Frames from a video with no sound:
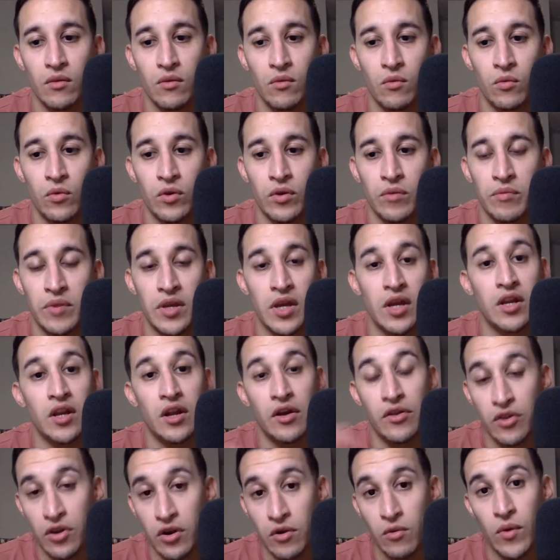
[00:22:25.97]
would be
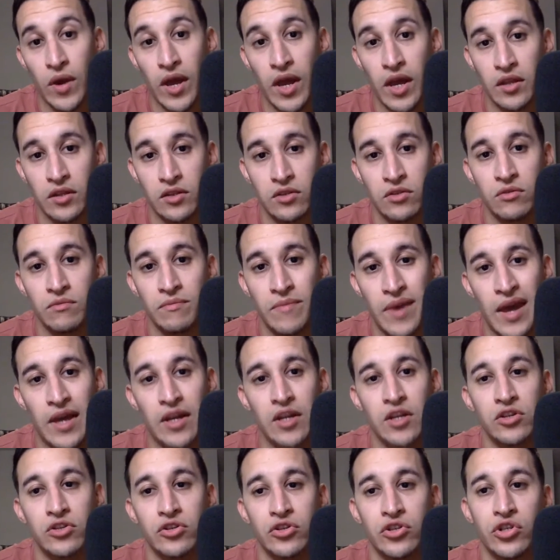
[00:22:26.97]
another way to
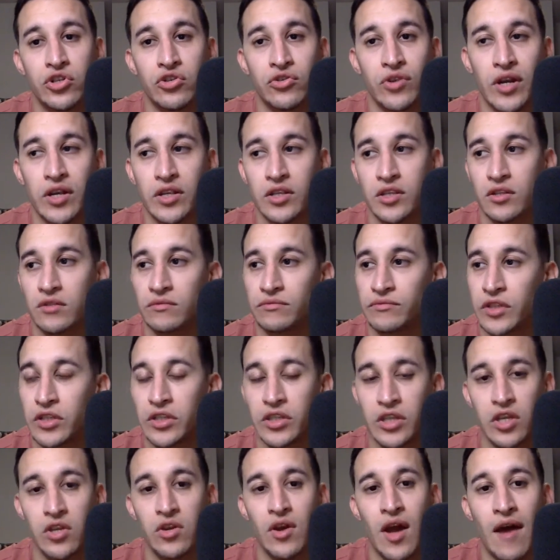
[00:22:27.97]
manage your stress. Let's
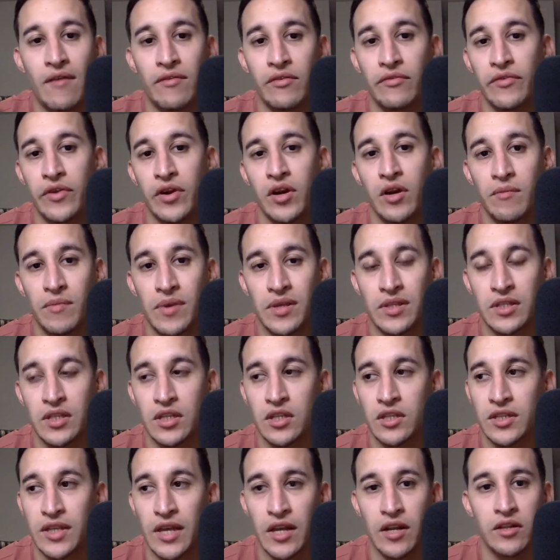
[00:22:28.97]
say you have a very busy
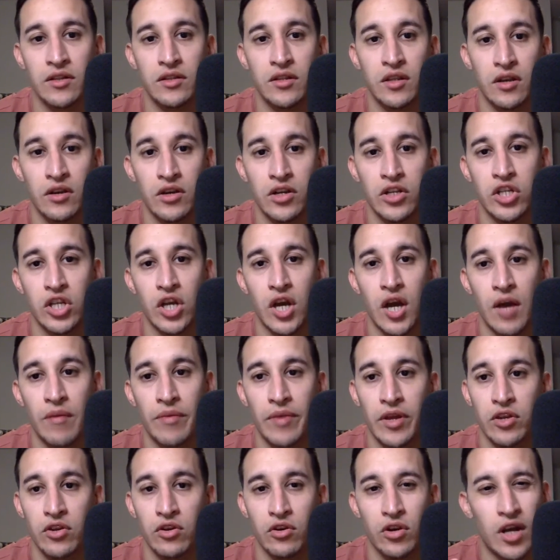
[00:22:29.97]
sedentary job
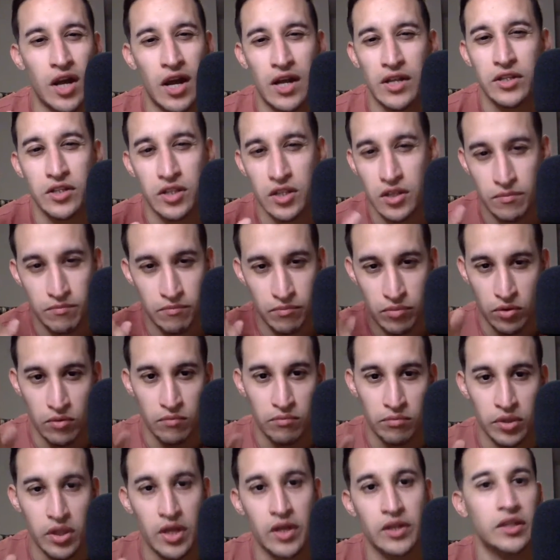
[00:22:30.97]
that you're constantly boom
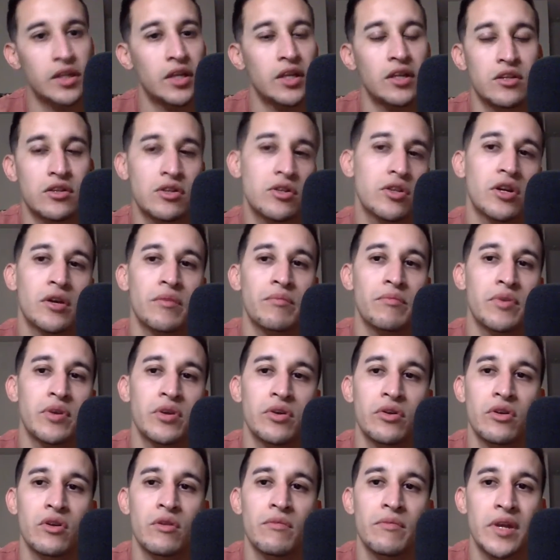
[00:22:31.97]
plugged into the
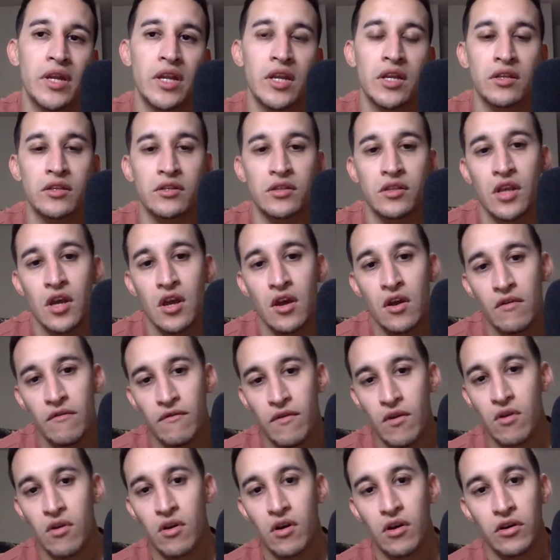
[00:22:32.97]
computer, meetings,
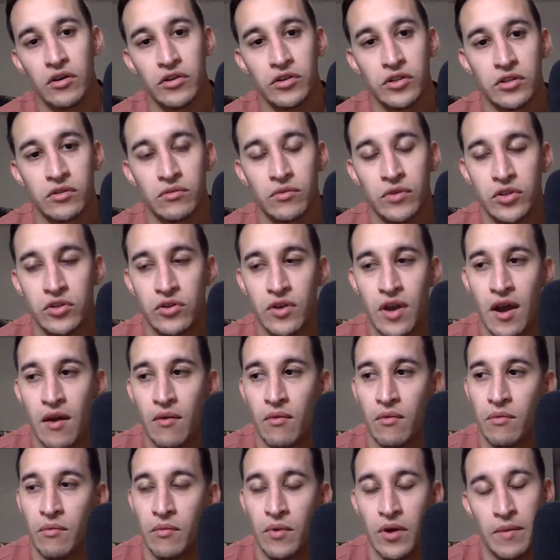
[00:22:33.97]
phone calls,
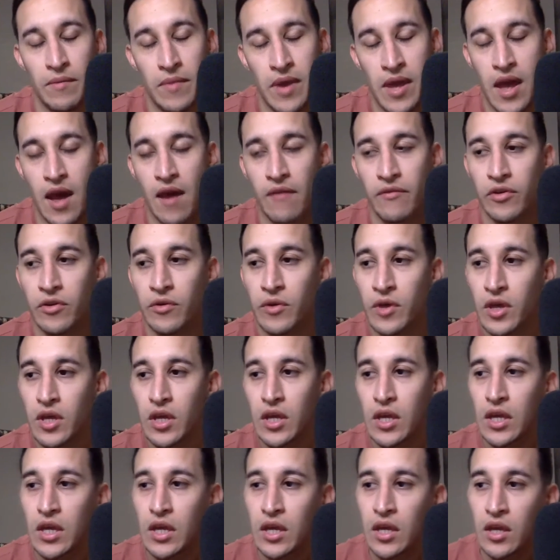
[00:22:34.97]
what may have you.
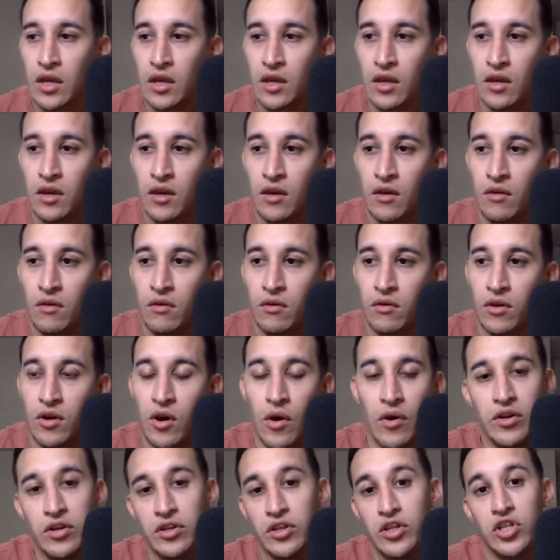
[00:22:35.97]

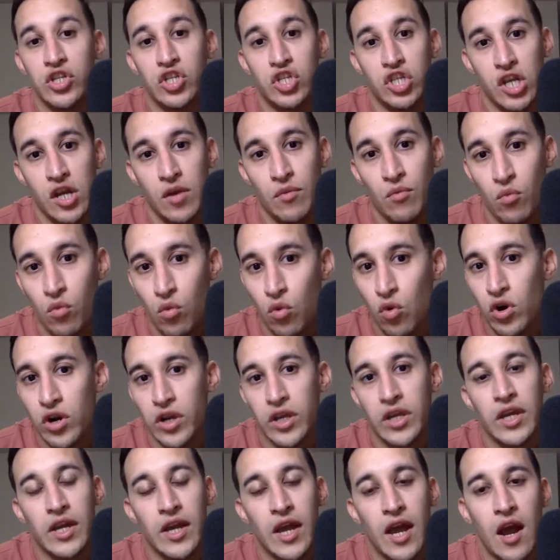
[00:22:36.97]
Going to the gym,
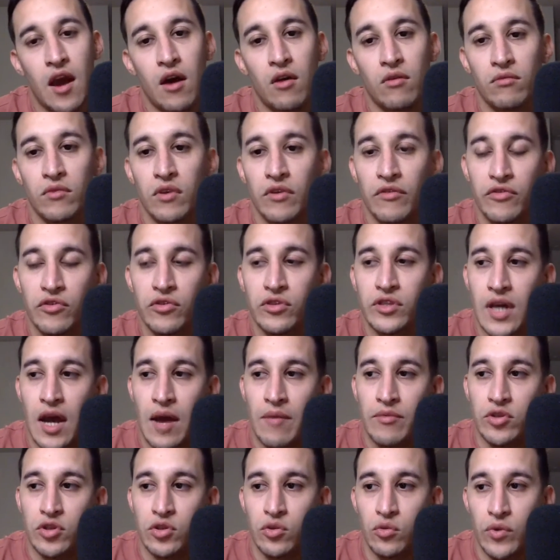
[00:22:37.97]
working out a few
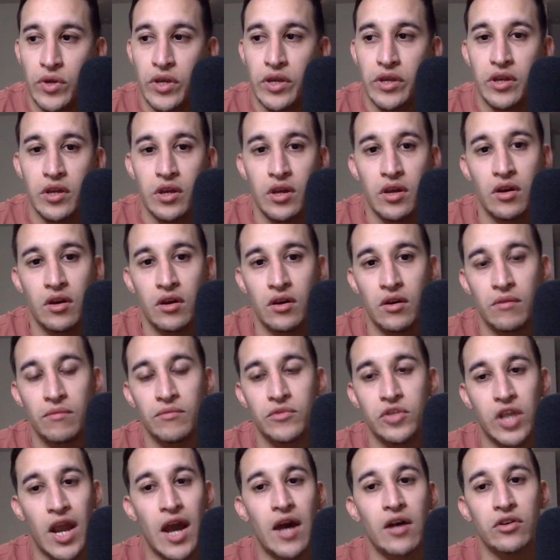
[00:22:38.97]
times a week,
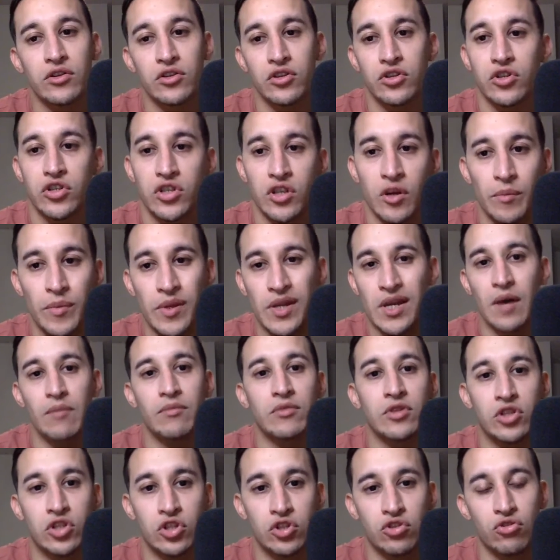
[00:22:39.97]
challenge yourself,
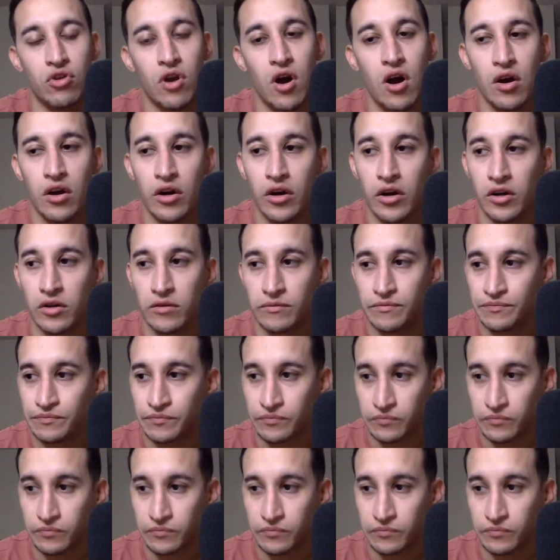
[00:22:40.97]
becoming stronger,